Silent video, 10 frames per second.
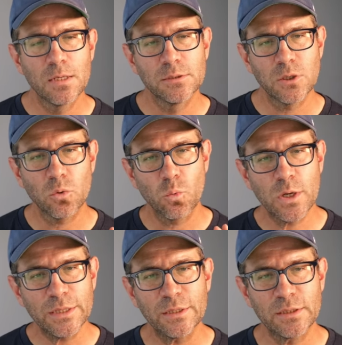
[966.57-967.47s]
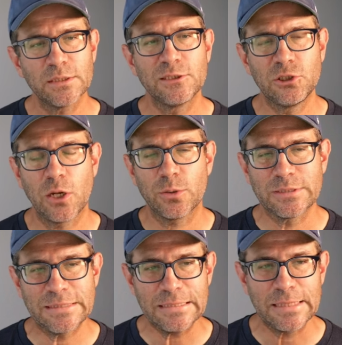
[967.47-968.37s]
So with this general
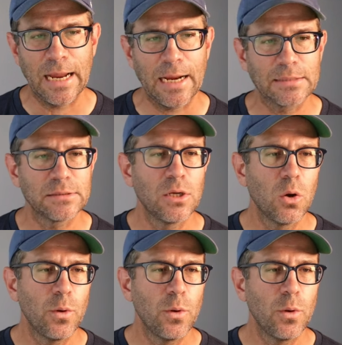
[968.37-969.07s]
syntax,